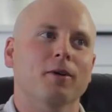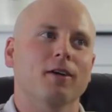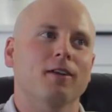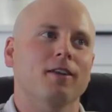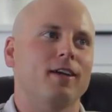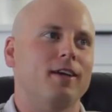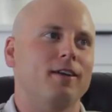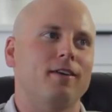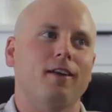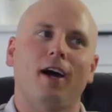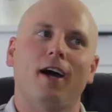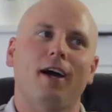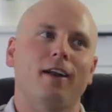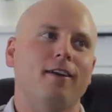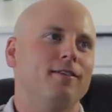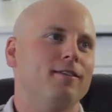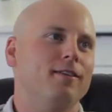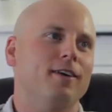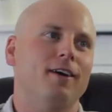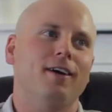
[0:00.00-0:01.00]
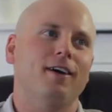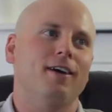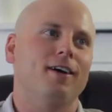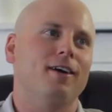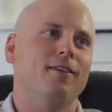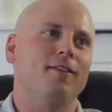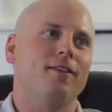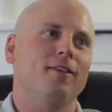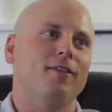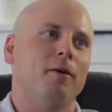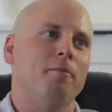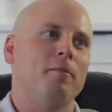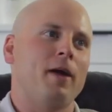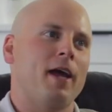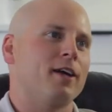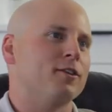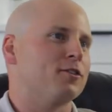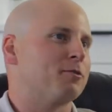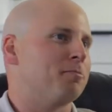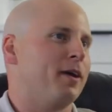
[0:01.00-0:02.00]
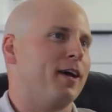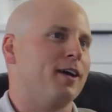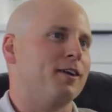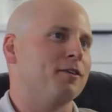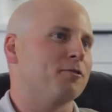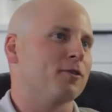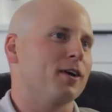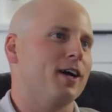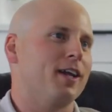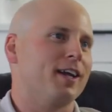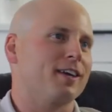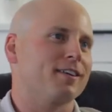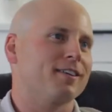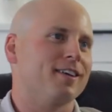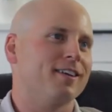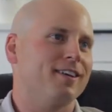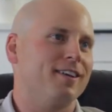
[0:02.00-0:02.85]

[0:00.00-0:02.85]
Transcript: really not uh, the man's man of Redding